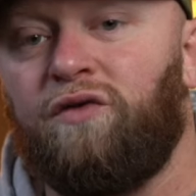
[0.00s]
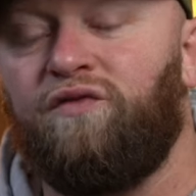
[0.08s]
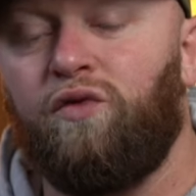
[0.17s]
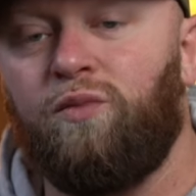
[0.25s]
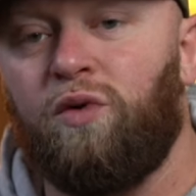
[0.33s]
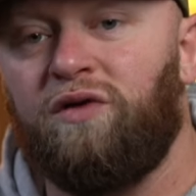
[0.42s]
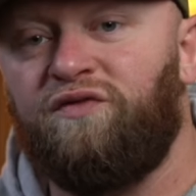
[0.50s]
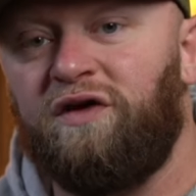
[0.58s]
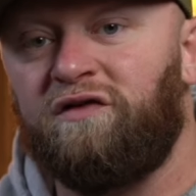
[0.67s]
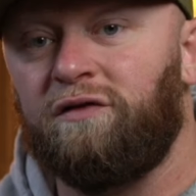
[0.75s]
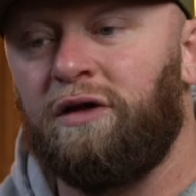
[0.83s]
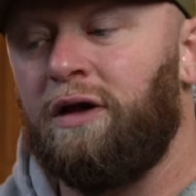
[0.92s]
your food more
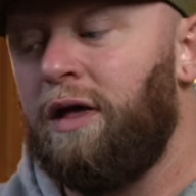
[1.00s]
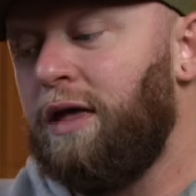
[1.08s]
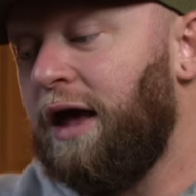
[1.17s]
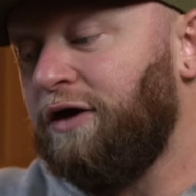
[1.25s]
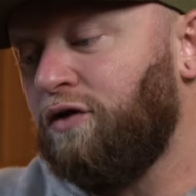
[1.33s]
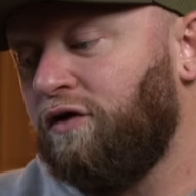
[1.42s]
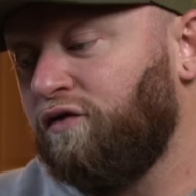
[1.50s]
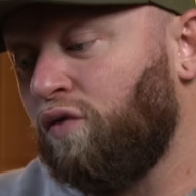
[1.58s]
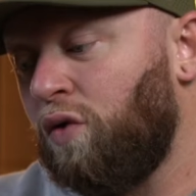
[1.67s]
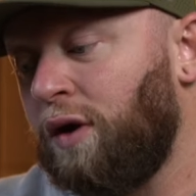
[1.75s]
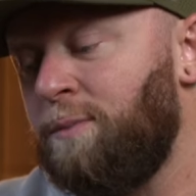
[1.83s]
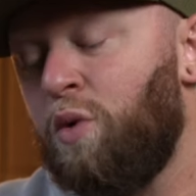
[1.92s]
efficiently and you're
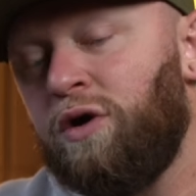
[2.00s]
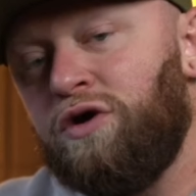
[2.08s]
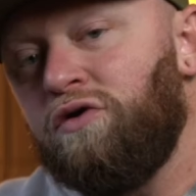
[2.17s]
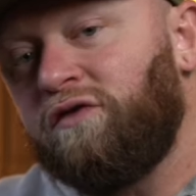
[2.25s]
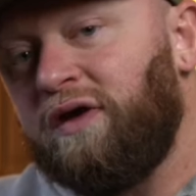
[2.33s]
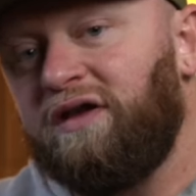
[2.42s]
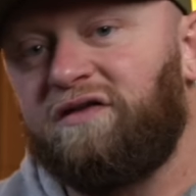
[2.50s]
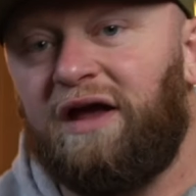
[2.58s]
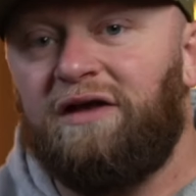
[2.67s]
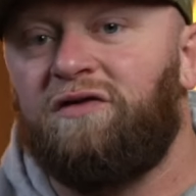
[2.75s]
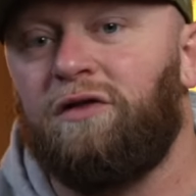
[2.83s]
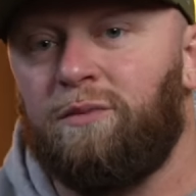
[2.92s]
drawing more nutrients
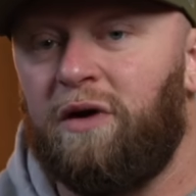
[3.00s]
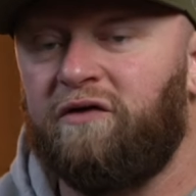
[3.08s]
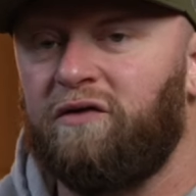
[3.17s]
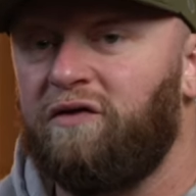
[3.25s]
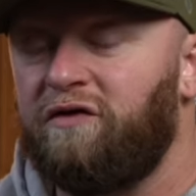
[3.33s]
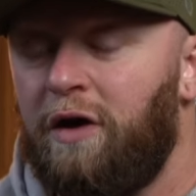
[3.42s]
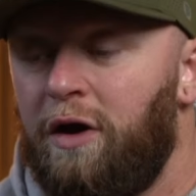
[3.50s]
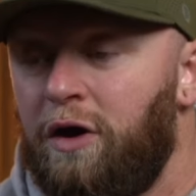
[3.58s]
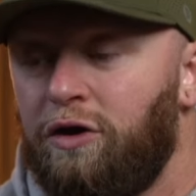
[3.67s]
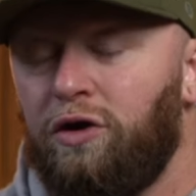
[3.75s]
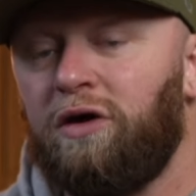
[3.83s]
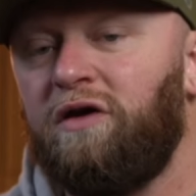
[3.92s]
into the muscles,
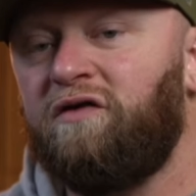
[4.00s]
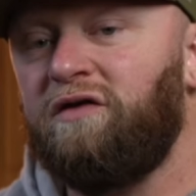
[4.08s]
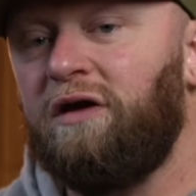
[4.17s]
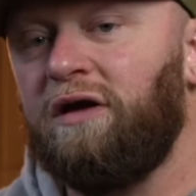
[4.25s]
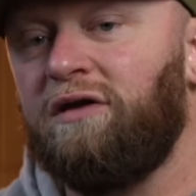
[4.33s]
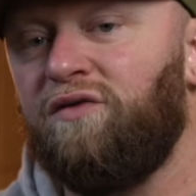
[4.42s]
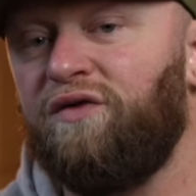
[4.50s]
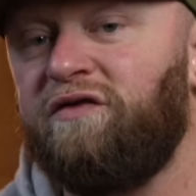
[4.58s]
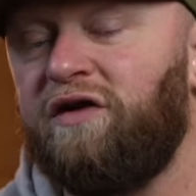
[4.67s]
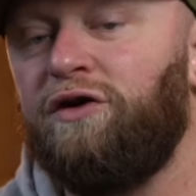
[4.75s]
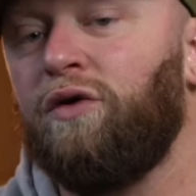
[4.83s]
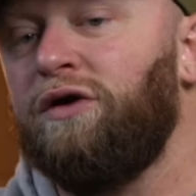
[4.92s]
you're going to see a
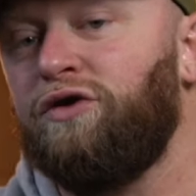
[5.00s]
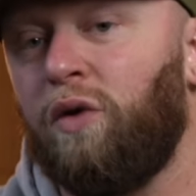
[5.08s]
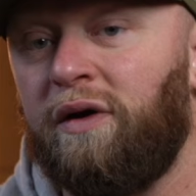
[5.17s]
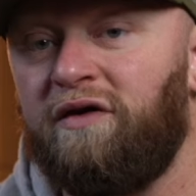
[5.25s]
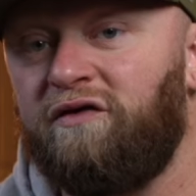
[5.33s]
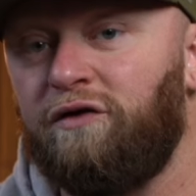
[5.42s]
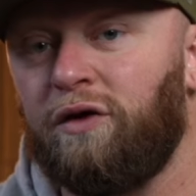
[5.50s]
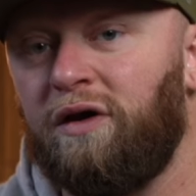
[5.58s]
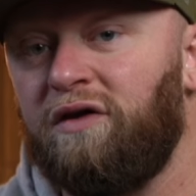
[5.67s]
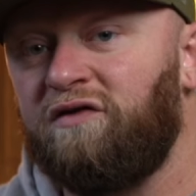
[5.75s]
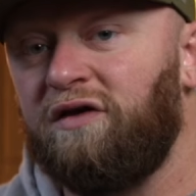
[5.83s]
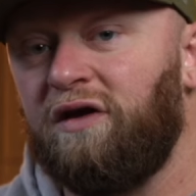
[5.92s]
difference in your endurance. You're
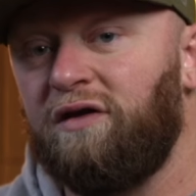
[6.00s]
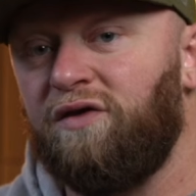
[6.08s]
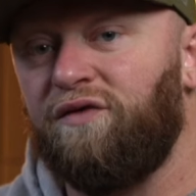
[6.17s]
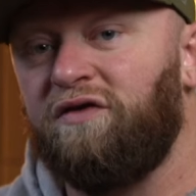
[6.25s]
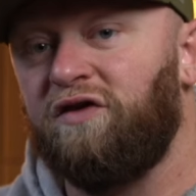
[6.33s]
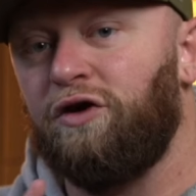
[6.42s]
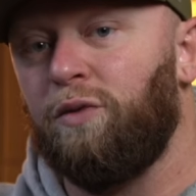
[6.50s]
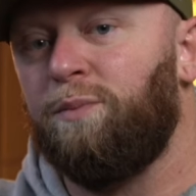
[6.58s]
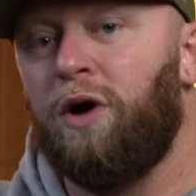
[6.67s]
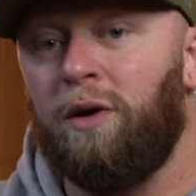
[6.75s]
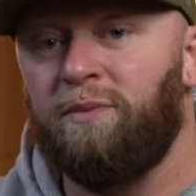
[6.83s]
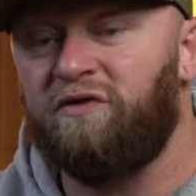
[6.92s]
going to see a difference in your
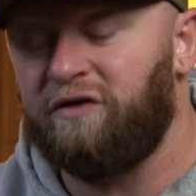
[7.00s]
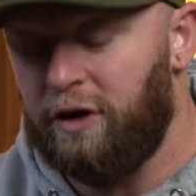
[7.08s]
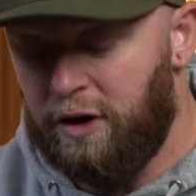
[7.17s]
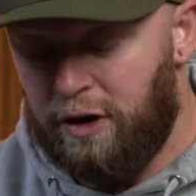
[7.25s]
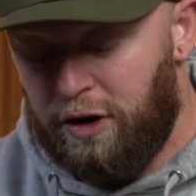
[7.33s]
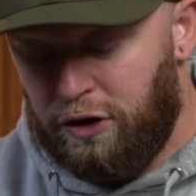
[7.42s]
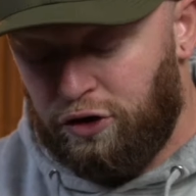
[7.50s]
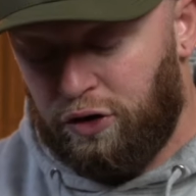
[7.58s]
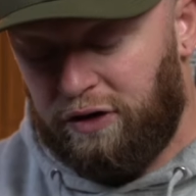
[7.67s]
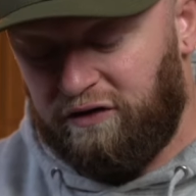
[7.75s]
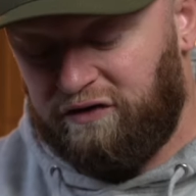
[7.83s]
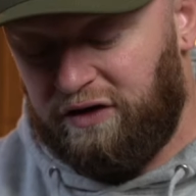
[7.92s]
pumps
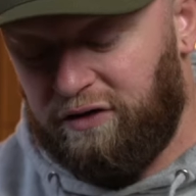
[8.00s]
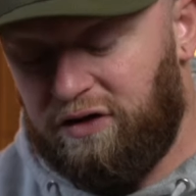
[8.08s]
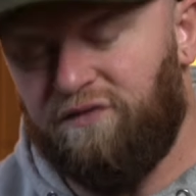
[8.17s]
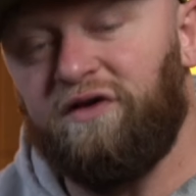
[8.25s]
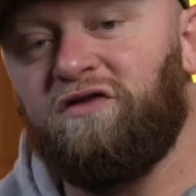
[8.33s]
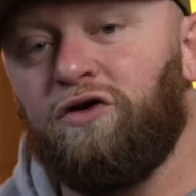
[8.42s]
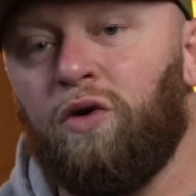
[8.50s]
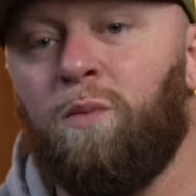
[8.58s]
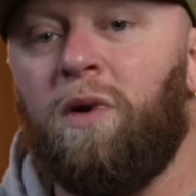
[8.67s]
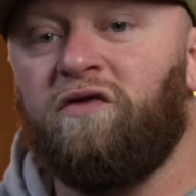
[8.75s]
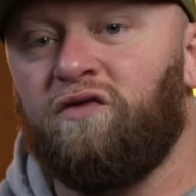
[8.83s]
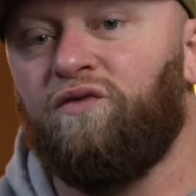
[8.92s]
you're going to see a difference in your
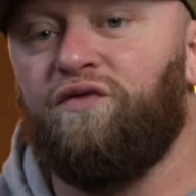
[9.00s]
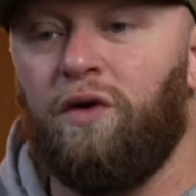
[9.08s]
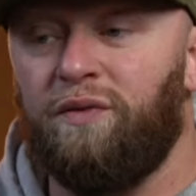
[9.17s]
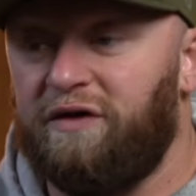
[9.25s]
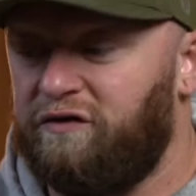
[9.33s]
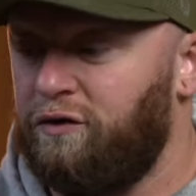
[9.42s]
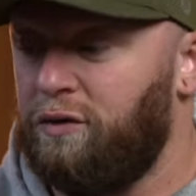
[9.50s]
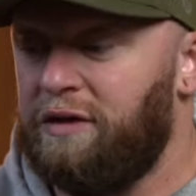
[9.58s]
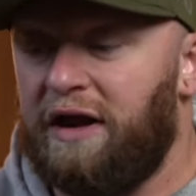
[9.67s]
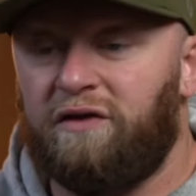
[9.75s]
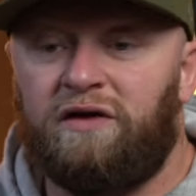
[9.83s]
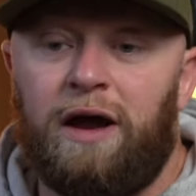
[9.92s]
muscle fullness. You know, a
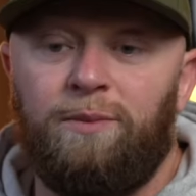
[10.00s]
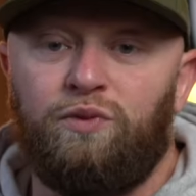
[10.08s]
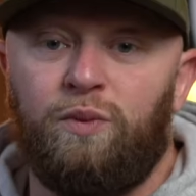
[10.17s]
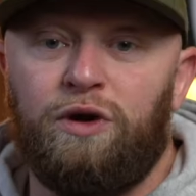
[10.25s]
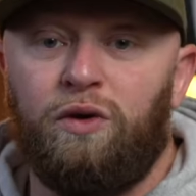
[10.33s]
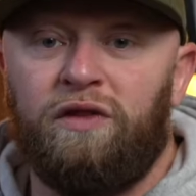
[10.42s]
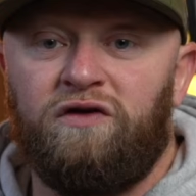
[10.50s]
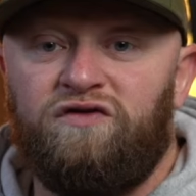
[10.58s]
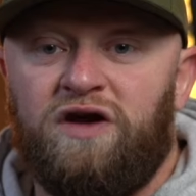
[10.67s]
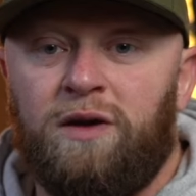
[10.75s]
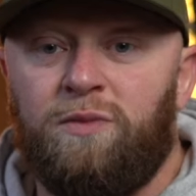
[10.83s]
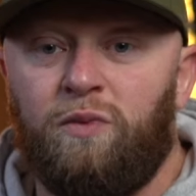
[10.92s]
lot of times when we go to the
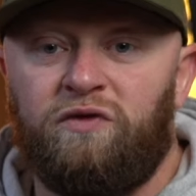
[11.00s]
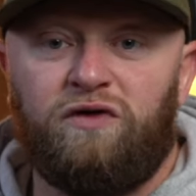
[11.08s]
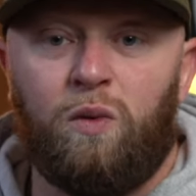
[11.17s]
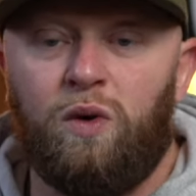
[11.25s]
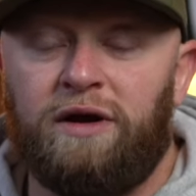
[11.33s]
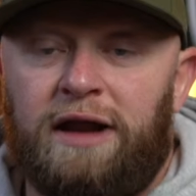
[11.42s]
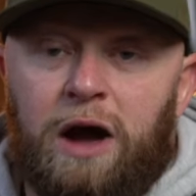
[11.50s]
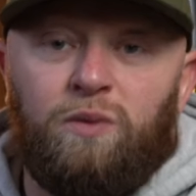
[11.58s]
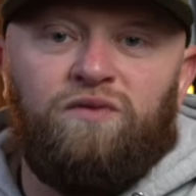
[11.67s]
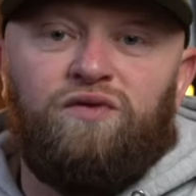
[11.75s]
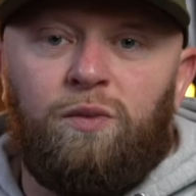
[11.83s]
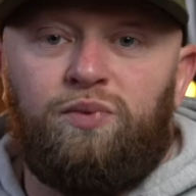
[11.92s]
gym and we start working
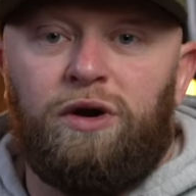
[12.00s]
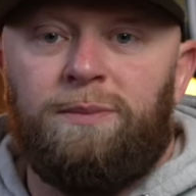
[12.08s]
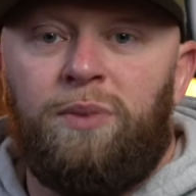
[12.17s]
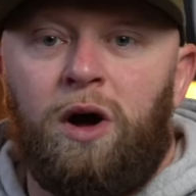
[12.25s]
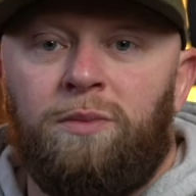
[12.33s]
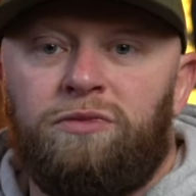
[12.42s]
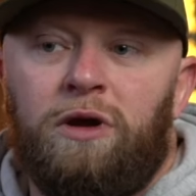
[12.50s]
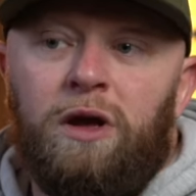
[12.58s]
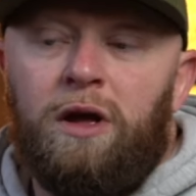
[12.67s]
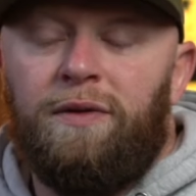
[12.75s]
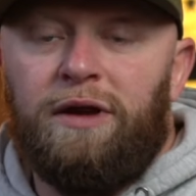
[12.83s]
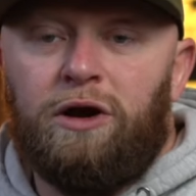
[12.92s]
out, we feel pretty pumped.
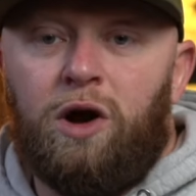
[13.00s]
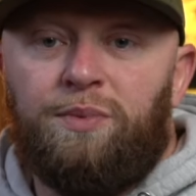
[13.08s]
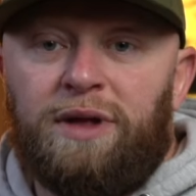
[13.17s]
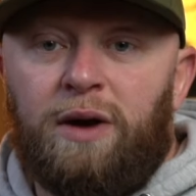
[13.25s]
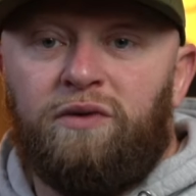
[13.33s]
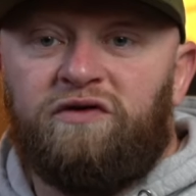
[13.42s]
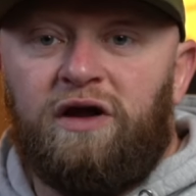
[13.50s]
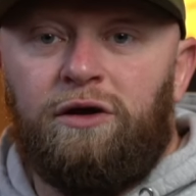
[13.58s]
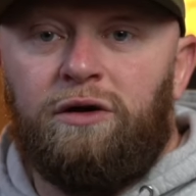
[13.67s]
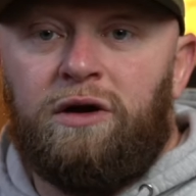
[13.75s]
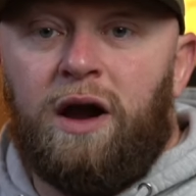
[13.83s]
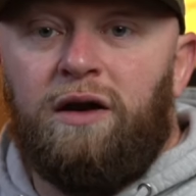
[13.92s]
Then a couple hours
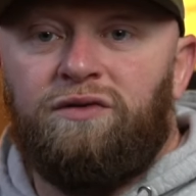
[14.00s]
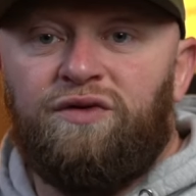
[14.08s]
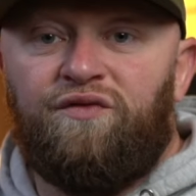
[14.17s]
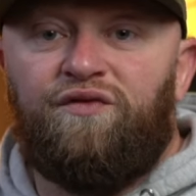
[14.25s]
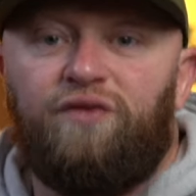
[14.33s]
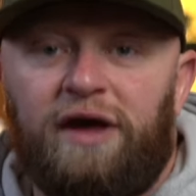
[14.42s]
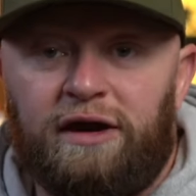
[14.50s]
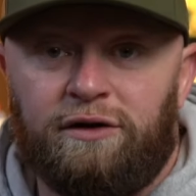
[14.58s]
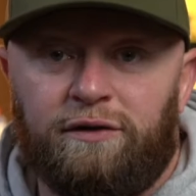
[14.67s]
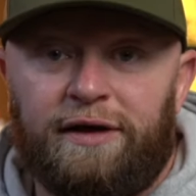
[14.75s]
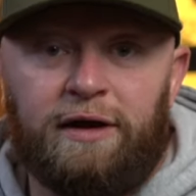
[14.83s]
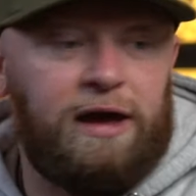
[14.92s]
later, you kind of deflate and
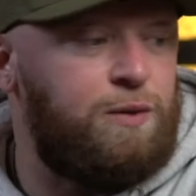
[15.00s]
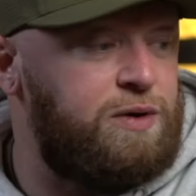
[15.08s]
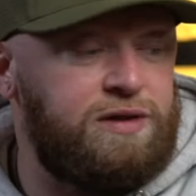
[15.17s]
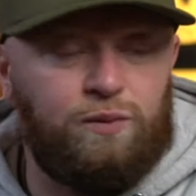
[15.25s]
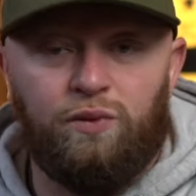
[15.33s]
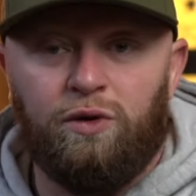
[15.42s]
you're like, hey, where,